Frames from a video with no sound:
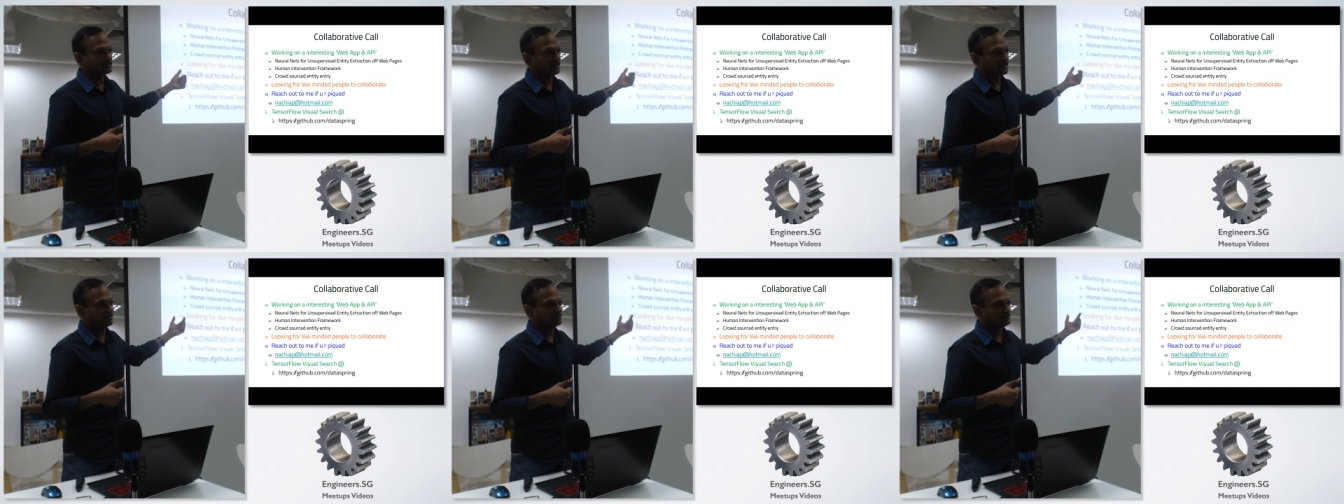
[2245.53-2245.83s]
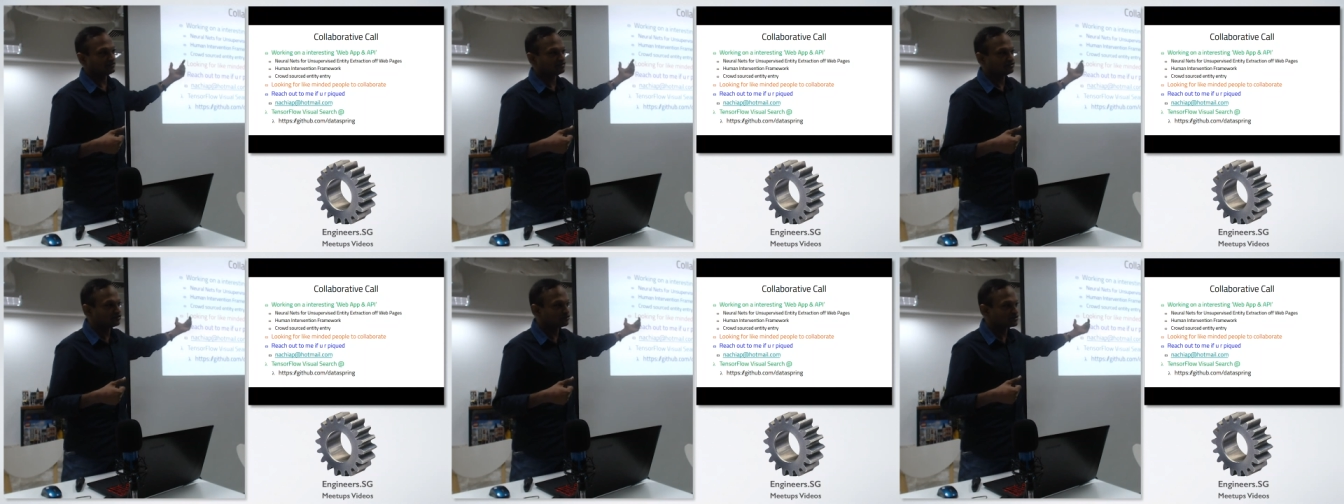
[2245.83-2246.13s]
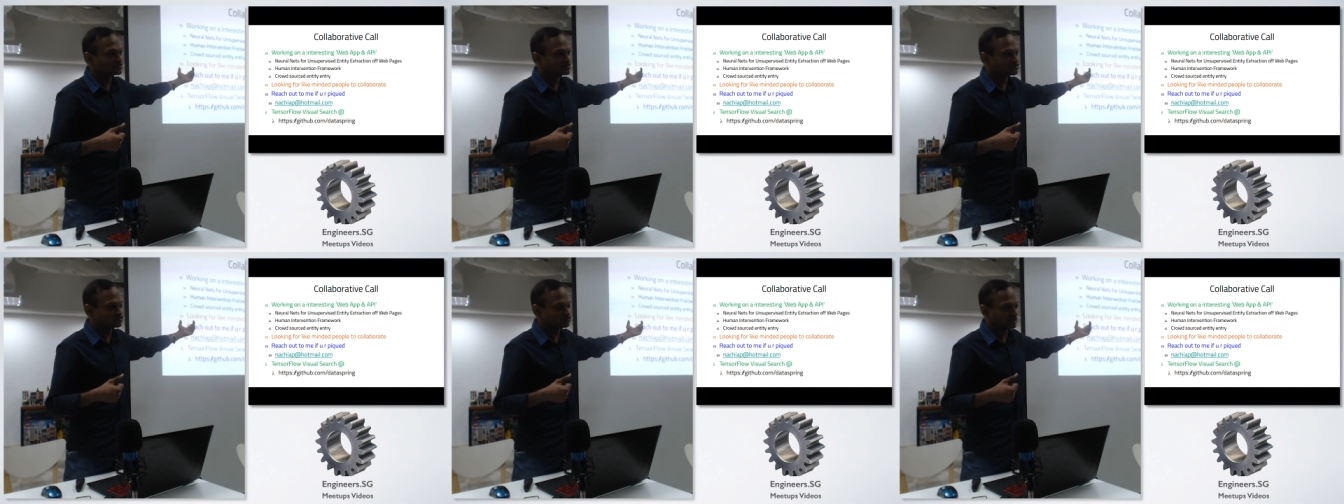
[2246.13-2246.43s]
and
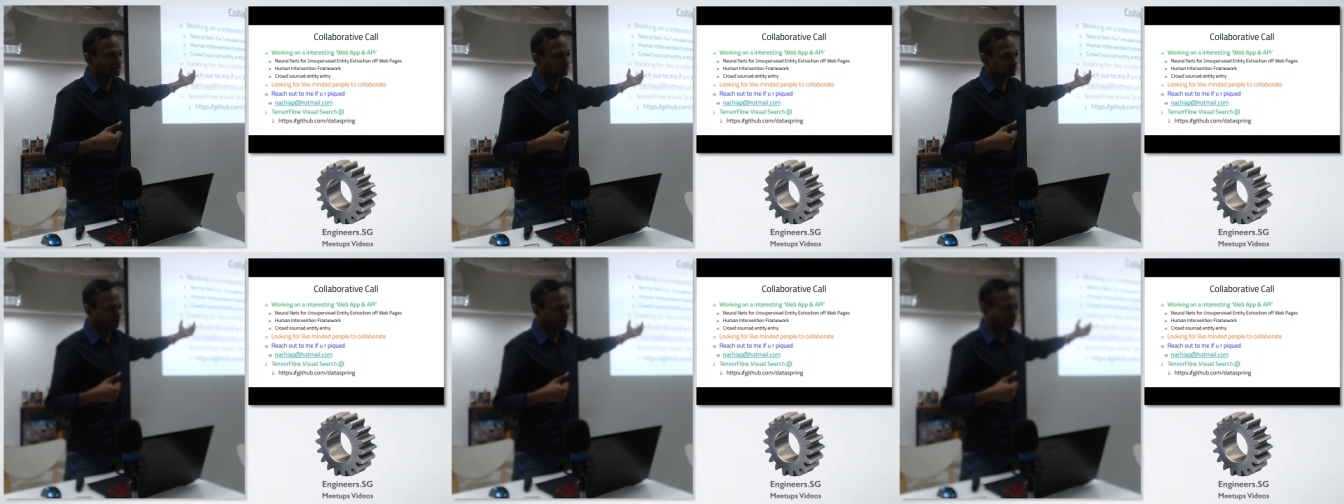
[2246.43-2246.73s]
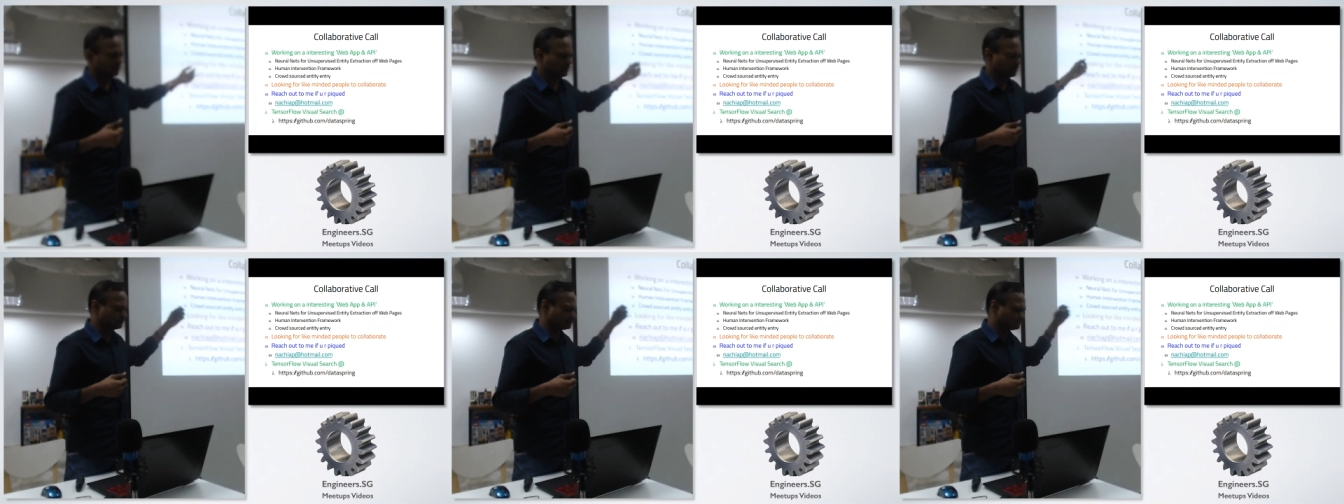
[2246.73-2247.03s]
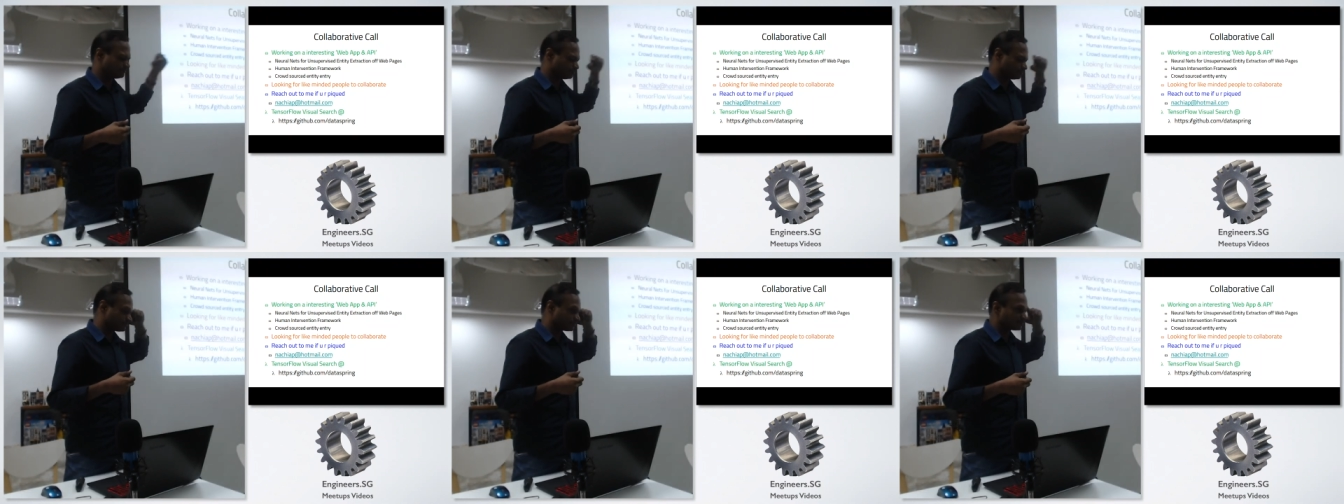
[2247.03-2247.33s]
those trade. Um,
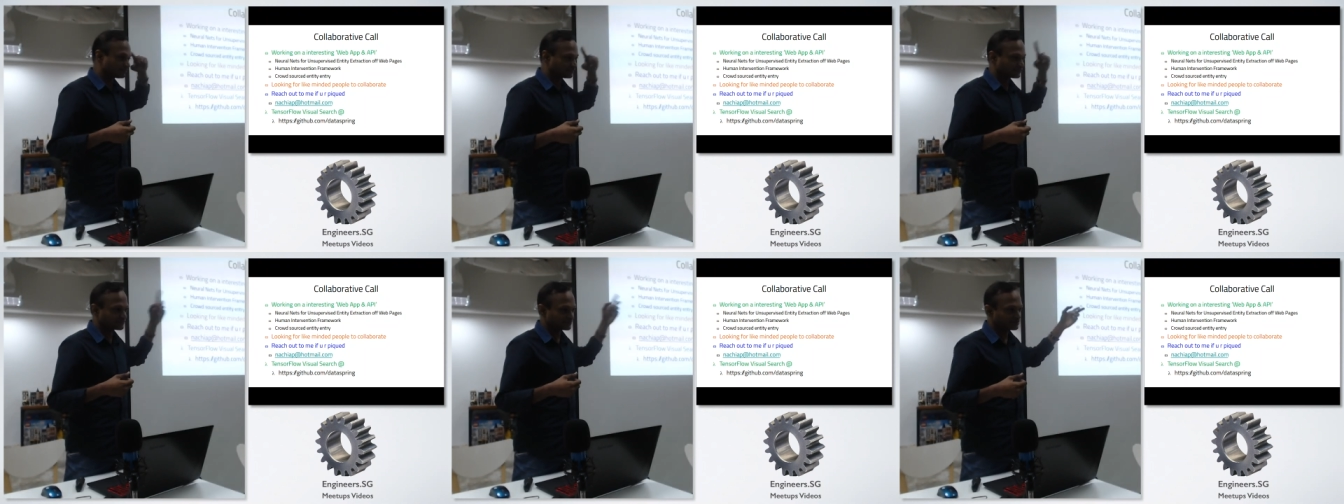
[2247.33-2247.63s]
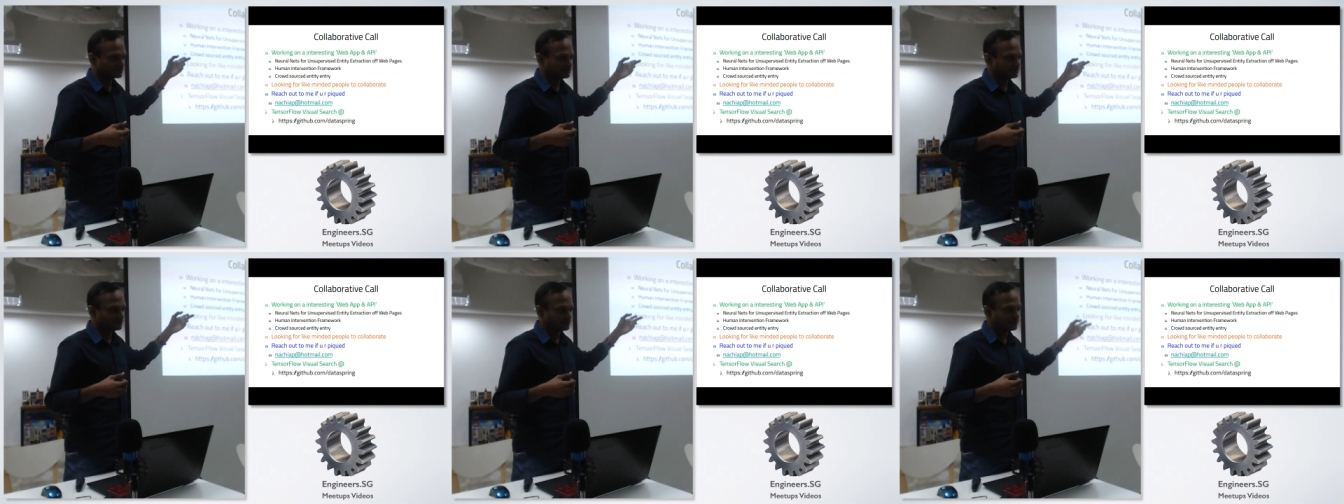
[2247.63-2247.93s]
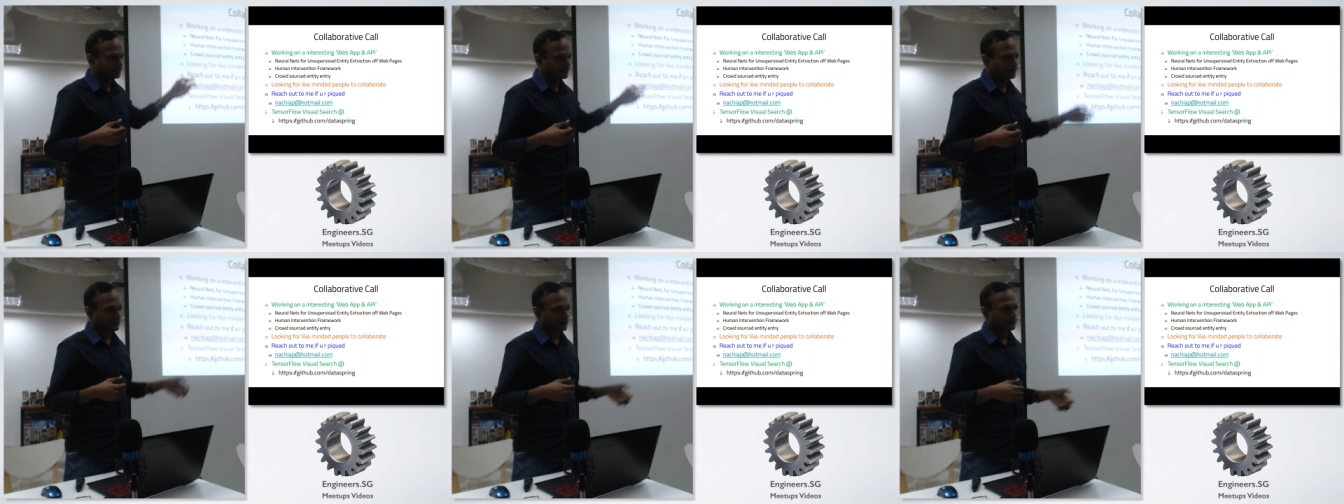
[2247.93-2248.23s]

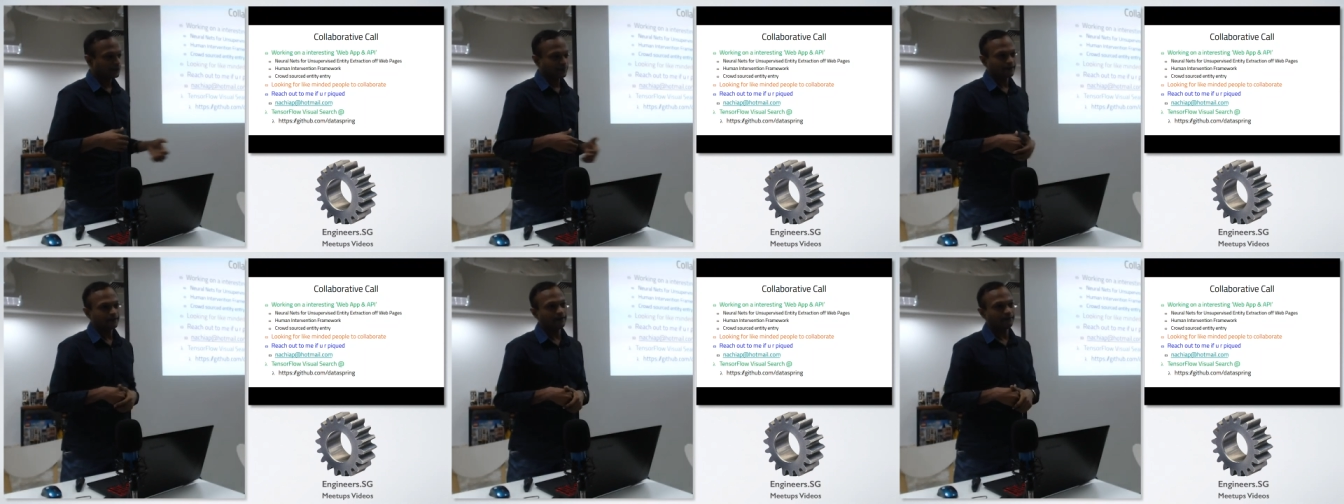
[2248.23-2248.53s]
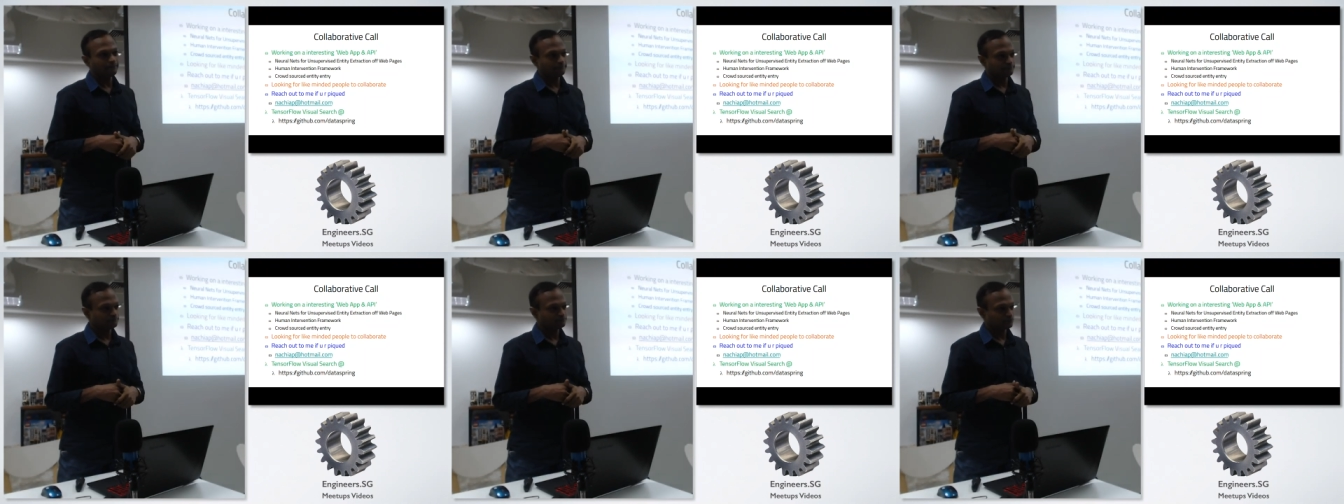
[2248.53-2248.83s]
yeah.